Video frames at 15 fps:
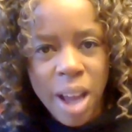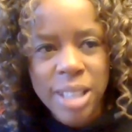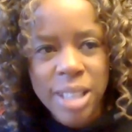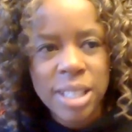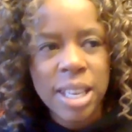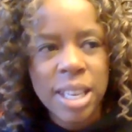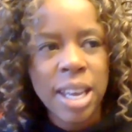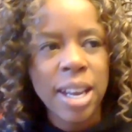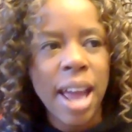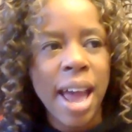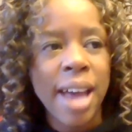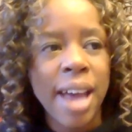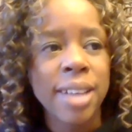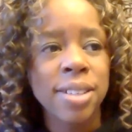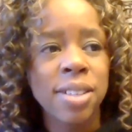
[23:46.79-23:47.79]
I see it
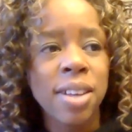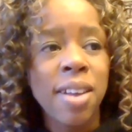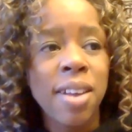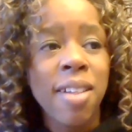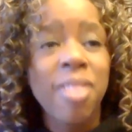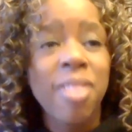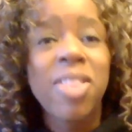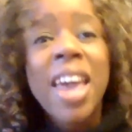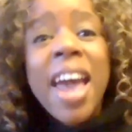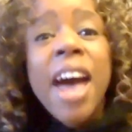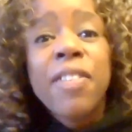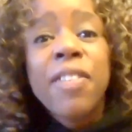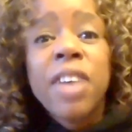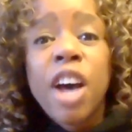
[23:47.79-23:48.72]
as they have